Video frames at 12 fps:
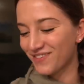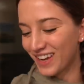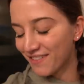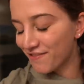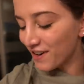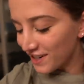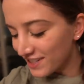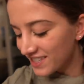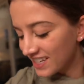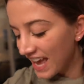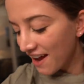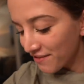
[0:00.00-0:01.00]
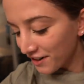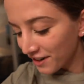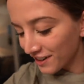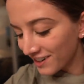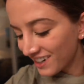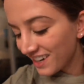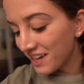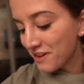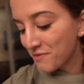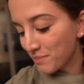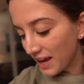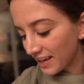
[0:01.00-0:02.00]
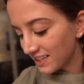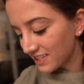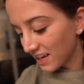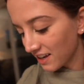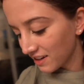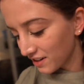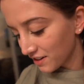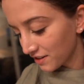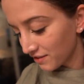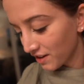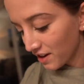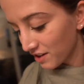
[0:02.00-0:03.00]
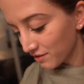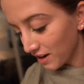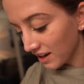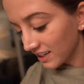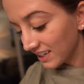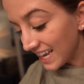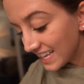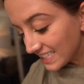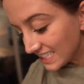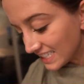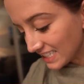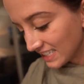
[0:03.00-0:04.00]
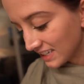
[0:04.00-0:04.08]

my first ever bite of raclette.